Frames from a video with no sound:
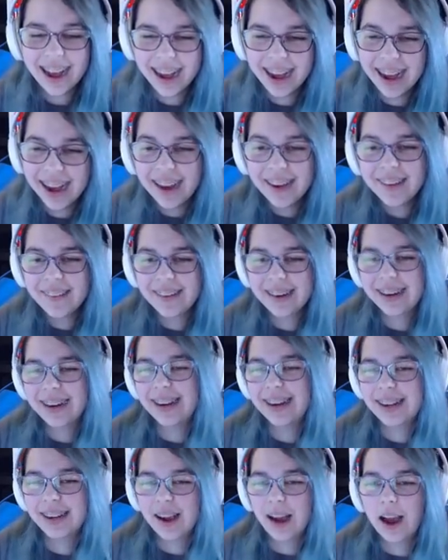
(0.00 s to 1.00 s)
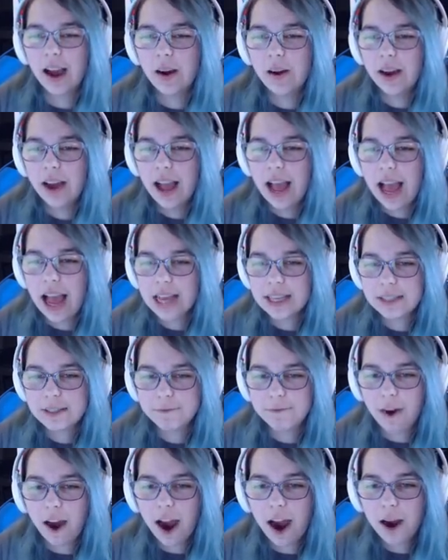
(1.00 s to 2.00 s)
We're gonna go as
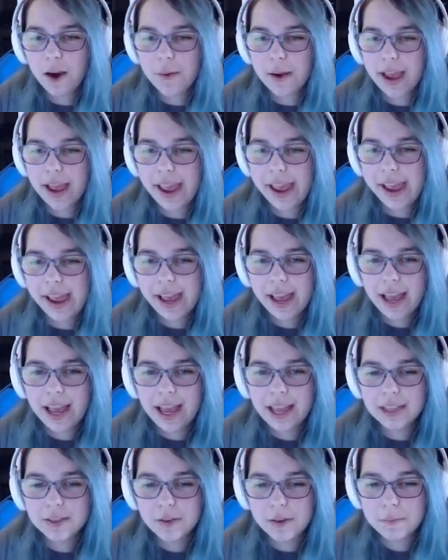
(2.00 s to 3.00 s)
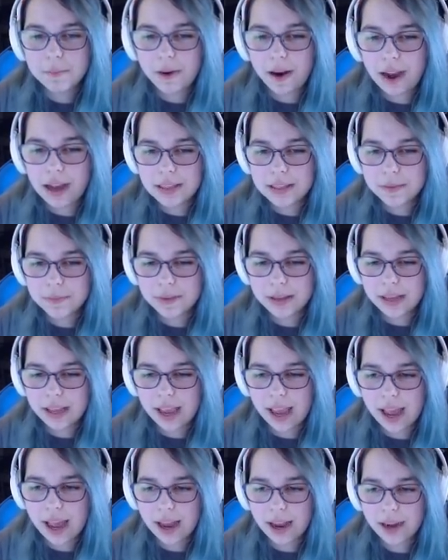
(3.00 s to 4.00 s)
far away as we possibly
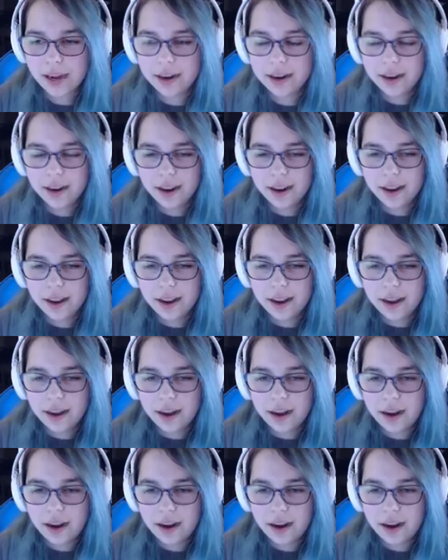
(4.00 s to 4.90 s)
can. I